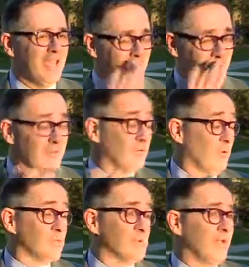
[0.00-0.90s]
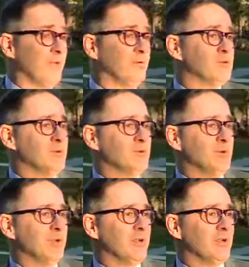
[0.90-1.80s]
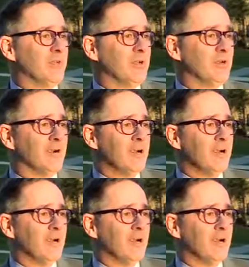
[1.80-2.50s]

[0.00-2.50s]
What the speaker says: And of course, we like what you're doing over there.